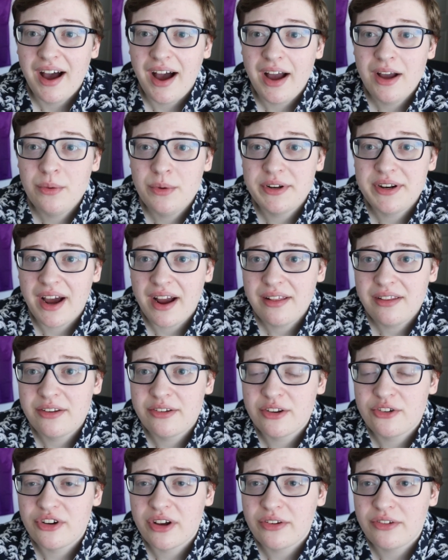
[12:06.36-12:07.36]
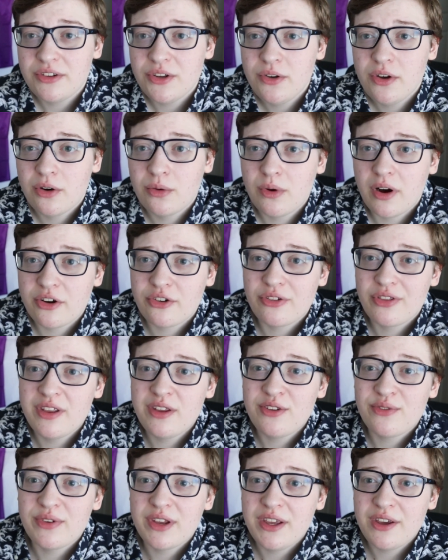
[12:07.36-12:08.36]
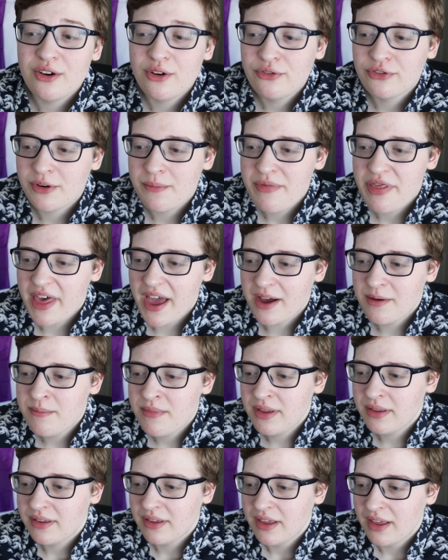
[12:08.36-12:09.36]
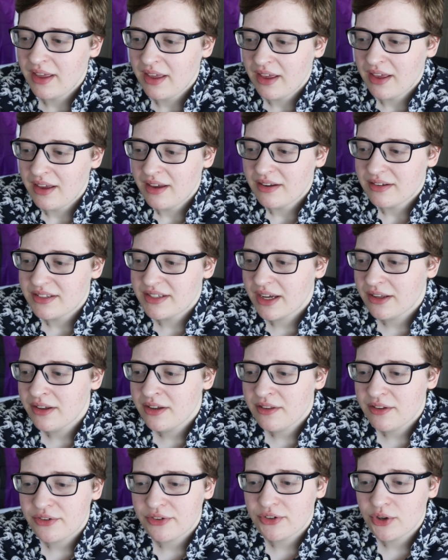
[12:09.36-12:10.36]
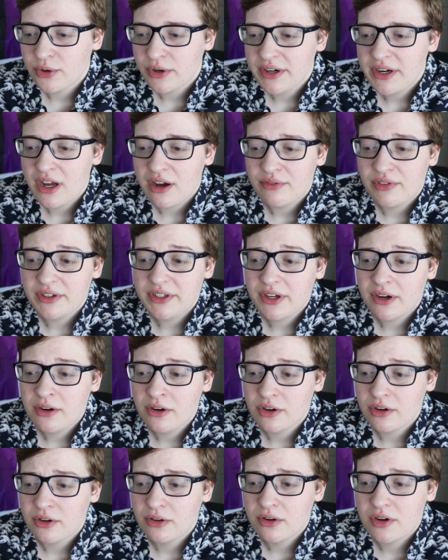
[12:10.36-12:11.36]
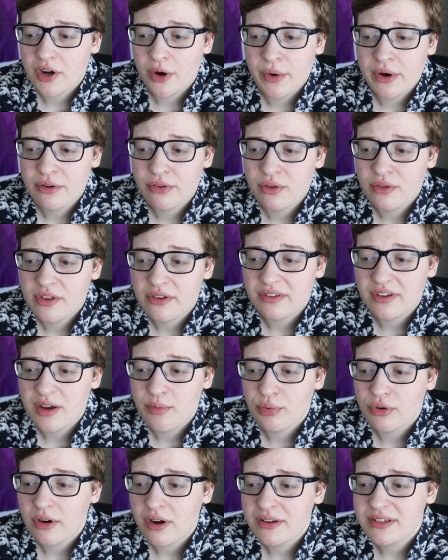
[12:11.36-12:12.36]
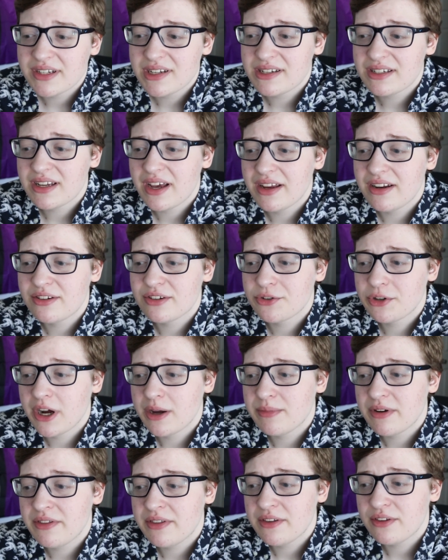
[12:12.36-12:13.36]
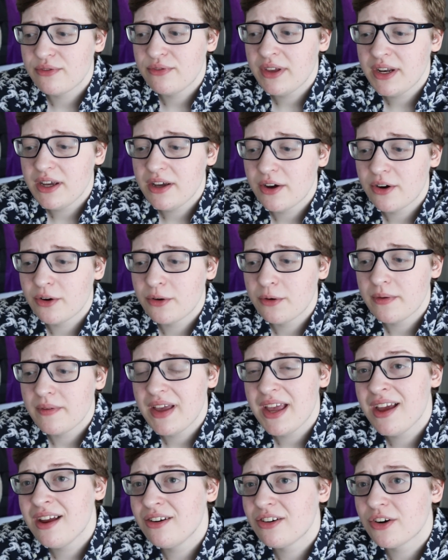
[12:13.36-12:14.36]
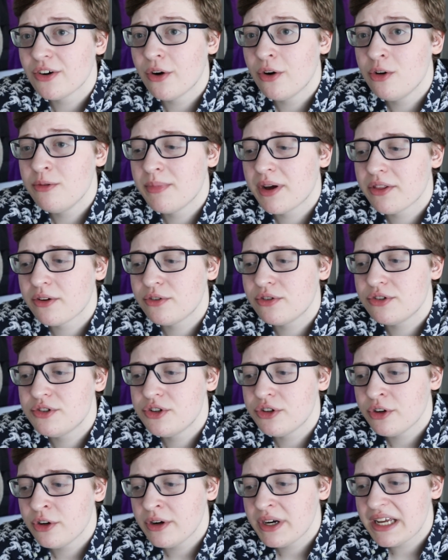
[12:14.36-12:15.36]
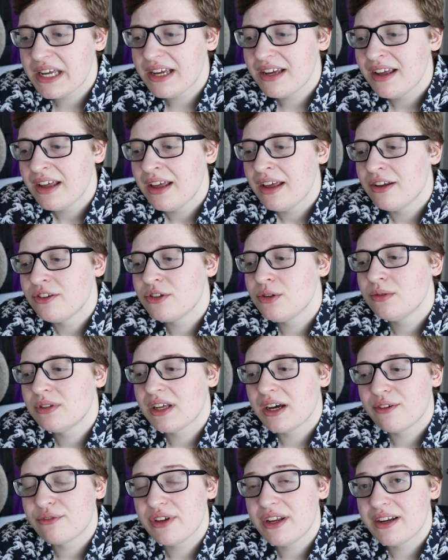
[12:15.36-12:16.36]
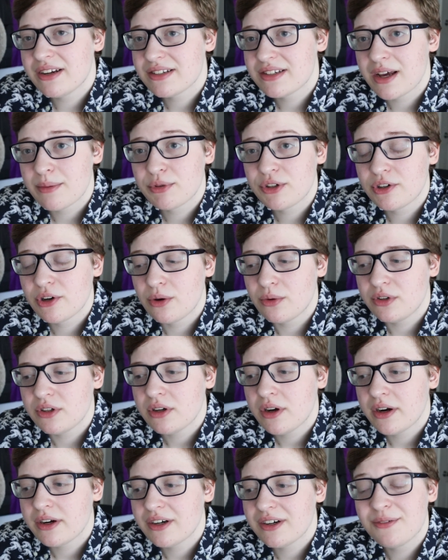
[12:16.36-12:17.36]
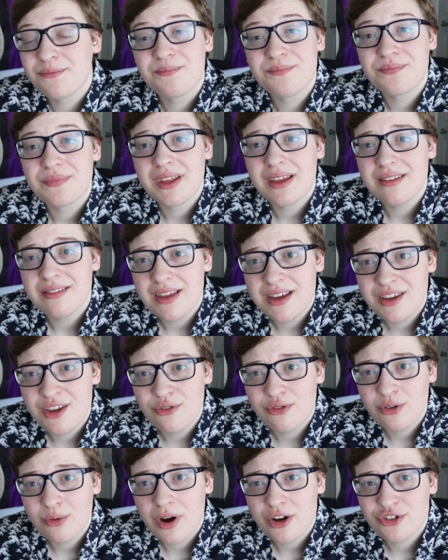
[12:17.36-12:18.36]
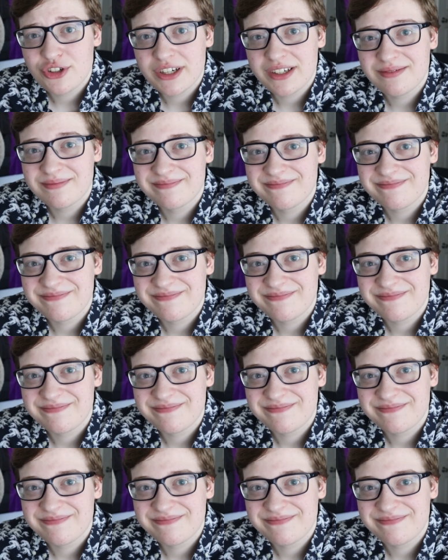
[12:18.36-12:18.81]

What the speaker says: I would highly suggest you go watch this video from them, telling the story of a young girl going through the same process I described in this video and her own mother's journey to love and accept her own daughter. Thank you for watching.